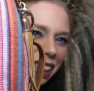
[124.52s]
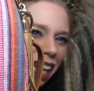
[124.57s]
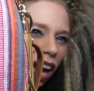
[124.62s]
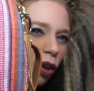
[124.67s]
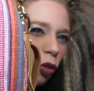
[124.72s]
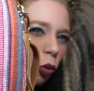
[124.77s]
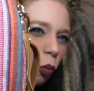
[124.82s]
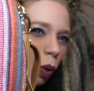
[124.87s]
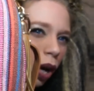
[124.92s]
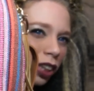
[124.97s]

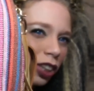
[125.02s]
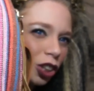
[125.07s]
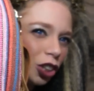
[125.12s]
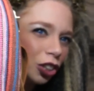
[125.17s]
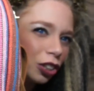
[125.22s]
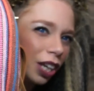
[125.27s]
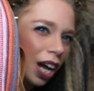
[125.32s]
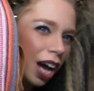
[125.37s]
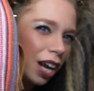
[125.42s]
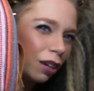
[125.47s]

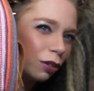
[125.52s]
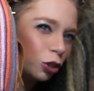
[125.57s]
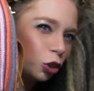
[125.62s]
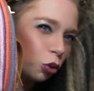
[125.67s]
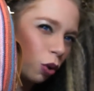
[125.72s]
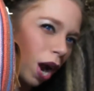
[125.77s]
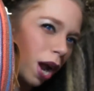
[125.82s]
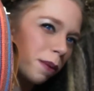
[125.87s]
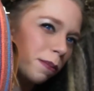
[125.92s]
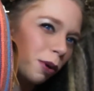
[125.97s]
southwestern kind of
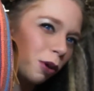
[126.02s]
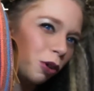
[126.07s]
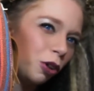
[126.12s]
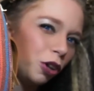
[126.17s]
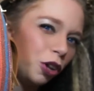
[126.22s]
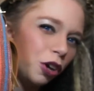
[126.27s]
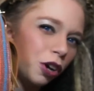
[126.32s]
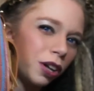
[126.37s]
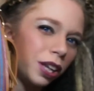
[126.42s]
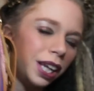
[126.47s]

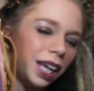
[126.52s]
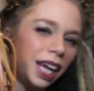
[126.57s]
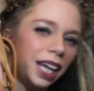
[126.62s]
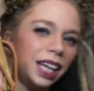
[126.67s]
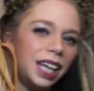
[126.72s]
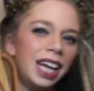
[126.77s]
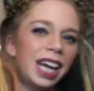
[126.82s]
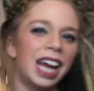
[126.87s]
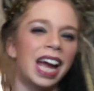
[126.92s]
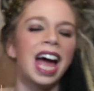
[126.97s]
tribal look
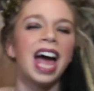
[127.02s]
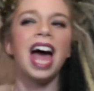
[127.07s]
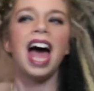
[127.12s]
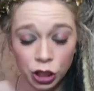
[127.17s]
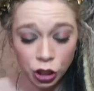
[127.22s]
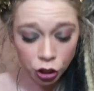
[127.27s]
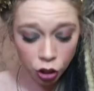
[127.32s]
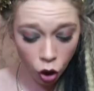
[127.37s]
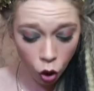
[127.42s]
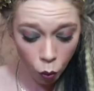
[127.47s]
lately.
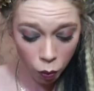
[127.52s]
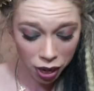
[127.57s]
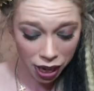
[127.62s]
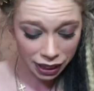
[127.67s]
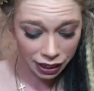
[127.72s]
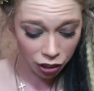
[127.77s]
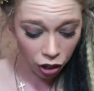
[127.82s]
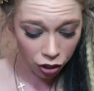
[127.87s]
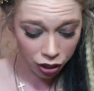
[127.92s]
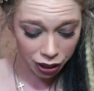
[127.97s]
So when
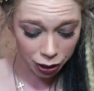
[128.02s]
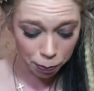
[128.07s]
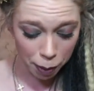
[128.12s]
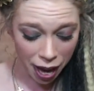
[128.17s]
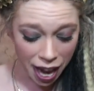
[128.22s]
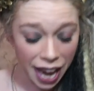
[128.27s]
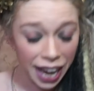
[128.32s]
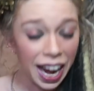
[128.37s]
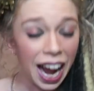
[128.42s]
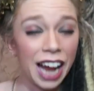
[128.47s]
I saw this
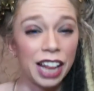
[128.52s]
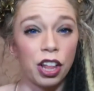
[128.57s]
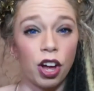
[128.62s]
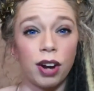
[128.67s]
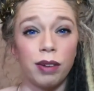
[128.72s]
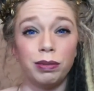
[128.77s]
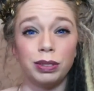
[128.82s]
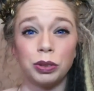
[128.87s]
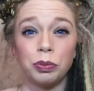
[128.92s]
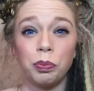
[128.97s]
bag, I
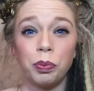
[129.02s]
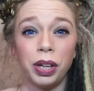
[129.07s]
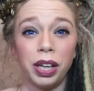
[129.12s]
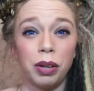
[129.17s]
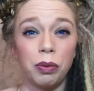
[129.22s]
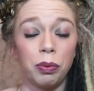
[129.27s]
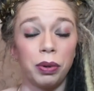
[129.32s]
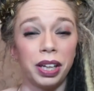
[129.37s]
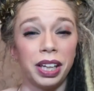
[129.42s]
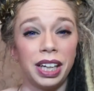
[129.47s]
thought it was
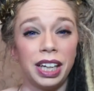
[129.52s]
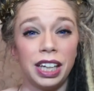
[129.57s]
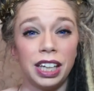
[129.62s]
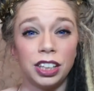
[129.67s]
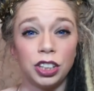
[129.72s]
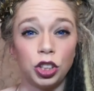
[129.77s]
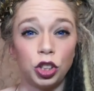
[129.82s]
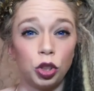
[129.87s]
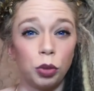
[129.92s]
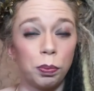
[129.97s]
really, really
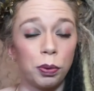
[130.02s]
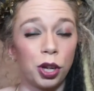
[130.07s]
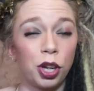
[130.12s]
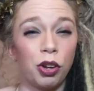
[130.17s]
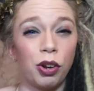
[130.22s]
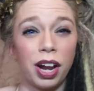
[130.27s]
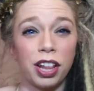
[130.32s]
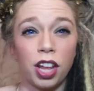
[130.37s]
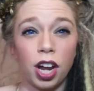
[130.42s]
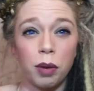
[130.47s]
super
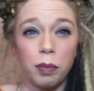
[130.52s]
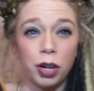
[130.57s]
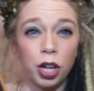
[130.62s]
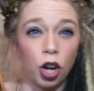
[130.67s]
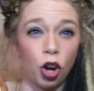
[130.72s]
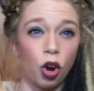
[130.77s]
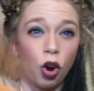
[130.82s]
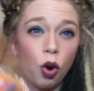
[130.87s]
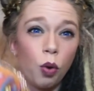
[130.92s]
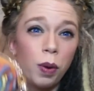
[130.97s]
cute. I thought it would
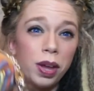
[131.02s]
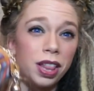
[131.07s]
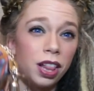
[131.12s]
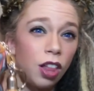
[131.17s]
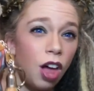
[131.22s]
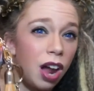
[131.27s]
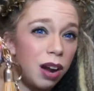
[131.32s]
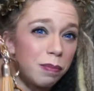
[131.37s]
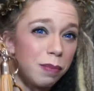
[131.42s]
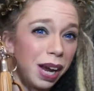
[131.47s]
go with a
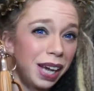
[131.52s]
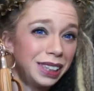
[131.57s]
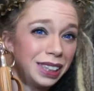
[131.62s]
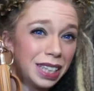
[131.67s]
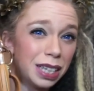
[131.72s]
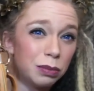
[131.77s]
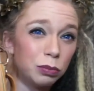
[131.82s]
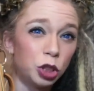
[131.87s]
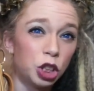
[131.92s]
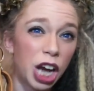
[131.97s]
lot of my
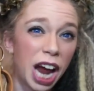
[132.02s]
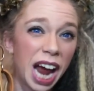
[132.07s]
denim